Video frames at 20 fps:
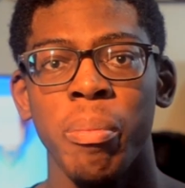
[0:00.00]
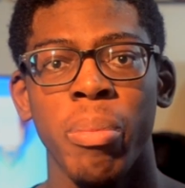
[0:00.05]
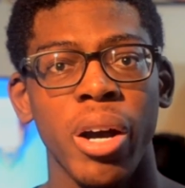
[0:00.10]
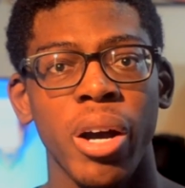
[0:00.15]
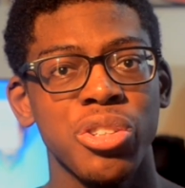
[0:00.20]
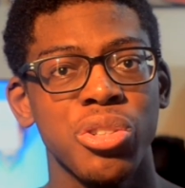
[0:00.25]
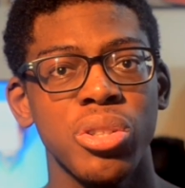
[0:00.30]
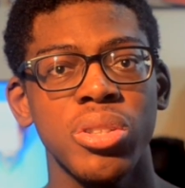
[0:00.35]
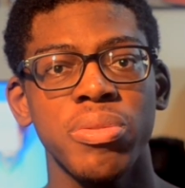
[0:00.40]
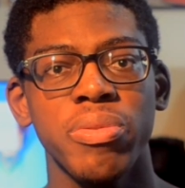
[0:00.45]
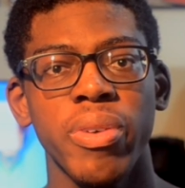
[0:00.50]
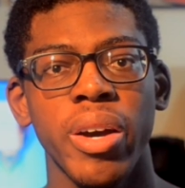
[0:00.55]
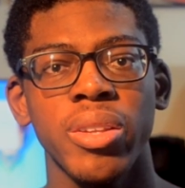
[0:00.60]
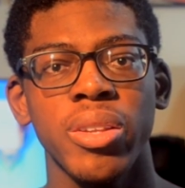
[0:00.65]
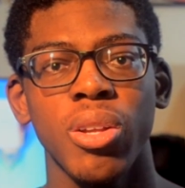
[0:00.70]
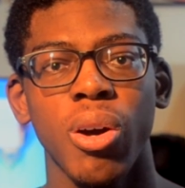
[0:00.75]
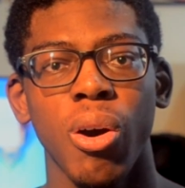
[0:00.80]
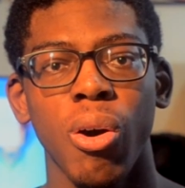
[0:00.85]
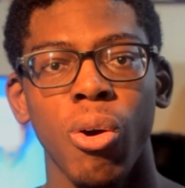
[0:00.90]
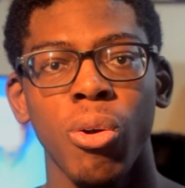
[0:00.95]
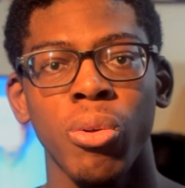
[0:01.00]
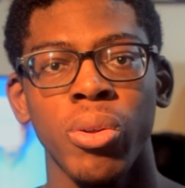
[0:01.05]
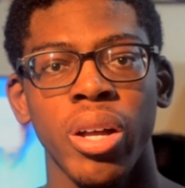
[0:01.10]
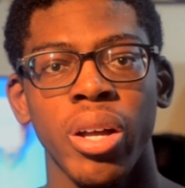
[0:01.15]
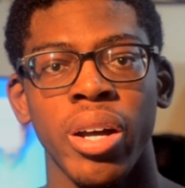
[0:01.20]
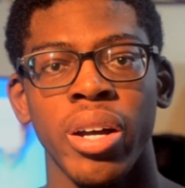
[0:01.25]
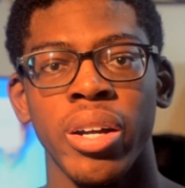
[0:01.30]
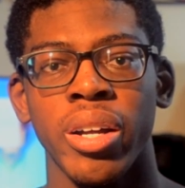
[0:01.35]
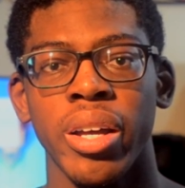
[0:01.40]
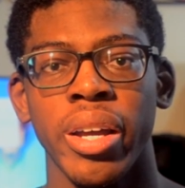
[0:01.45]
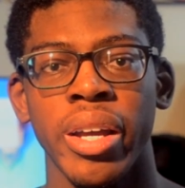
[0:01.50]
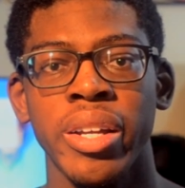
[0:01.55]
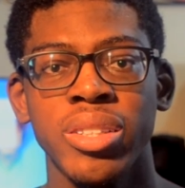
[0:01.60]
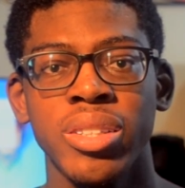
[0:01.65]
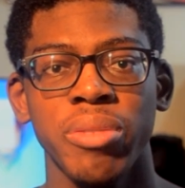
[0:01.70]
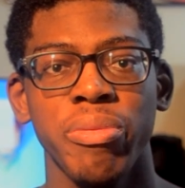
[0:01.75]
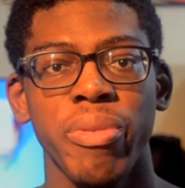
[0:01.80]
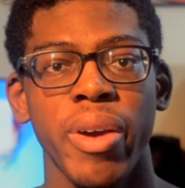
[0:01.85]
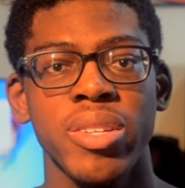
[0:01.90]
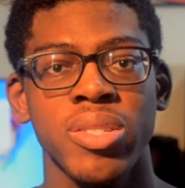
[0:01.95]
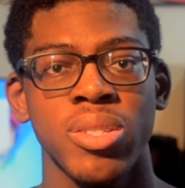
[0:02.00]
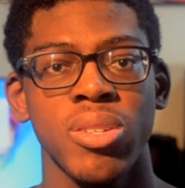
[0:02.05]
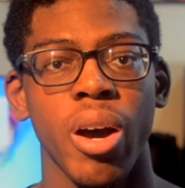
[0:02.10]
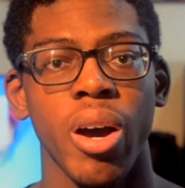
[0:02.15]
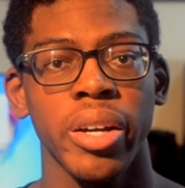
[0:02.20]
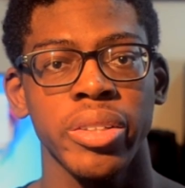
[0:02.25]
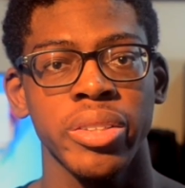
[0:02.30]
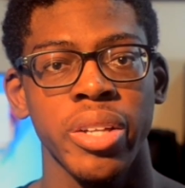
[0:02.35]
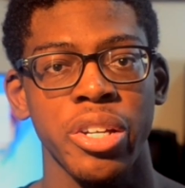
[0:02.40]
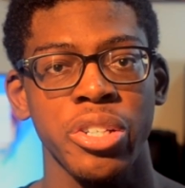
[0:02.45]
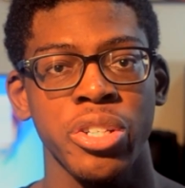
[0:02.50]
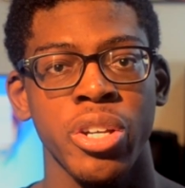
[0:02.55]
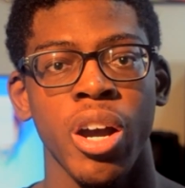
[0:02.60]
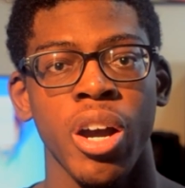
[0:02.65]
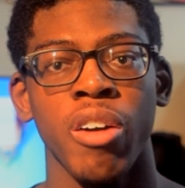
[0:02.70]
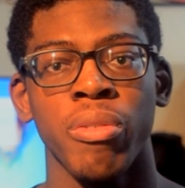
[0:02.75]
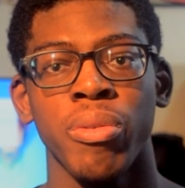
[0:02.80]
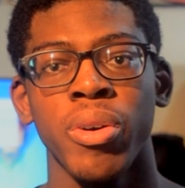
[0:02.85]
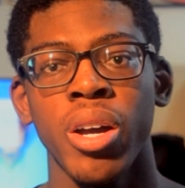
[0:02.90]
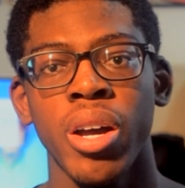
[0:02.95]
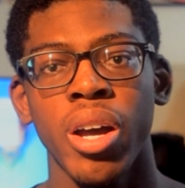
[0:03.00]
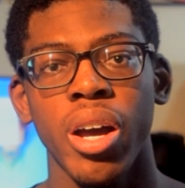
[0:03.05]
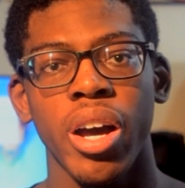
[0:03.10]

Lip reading: But I just find the whole interface and architecture of